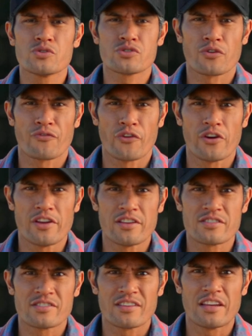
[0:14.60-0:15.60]
use your
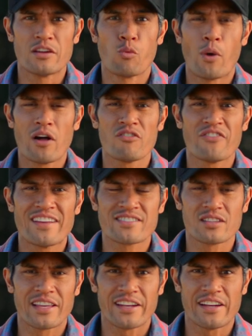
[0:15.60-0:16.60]
furnace in a
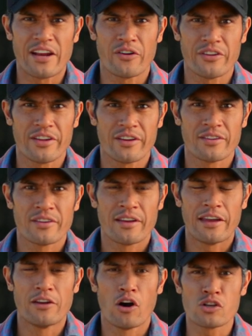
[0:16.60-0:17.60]
well-ventilated area
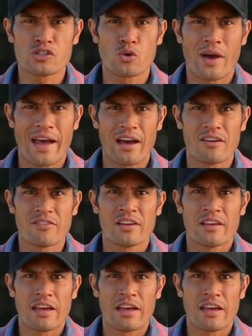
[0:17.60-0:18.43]
and also have